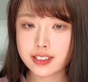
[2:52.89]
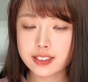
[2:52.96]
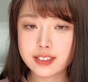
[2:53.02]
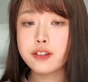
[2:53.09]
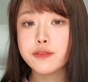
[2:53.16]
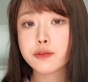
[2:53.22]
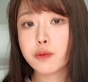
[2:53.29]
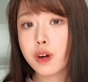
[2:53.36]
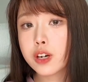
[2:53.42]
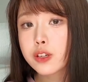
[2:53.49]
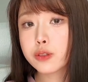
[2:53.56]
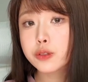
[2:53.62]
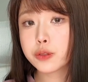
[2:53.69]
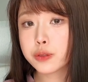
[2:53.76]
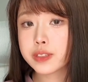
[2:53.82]
If 1 or
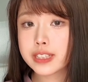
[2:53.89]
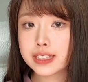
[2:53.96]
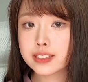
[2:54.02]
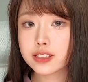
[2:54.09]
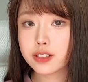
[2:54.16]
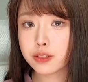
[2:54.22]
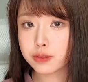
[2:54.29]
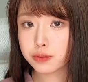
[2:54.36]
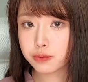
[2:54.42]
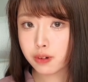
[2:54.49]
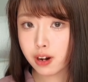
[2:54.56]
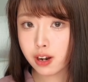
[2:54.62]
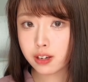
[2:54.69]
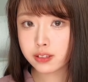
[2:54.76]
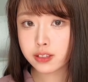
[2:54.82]
2 things goes
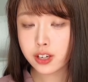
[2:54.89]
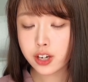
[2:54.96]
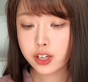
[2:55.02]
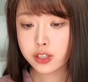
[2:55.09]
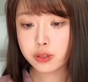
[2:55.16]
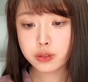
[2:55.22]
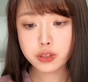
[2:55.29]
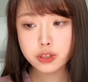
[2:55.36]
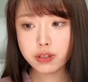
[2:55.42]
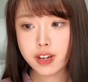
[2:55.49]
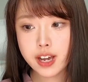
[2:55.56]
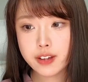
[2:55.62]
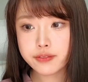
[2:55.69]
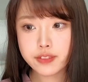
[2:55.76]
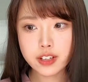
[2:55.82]
wrong, you still
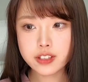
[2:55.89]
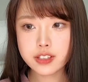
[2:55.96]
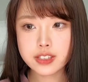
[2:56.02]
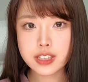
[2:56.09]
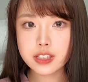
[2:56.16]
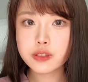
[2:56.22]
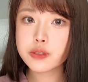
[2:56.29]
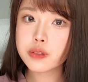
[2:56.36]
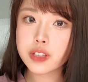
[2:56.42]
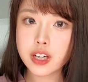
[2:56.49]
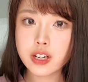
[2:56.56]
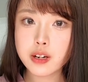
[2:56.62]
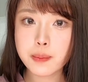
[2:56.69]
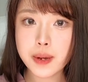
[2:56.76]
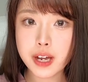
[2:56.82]
have other things to
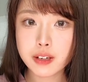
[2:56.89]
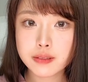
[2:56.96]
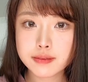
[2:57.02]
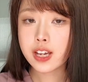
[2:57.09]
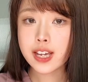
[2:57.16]
care about.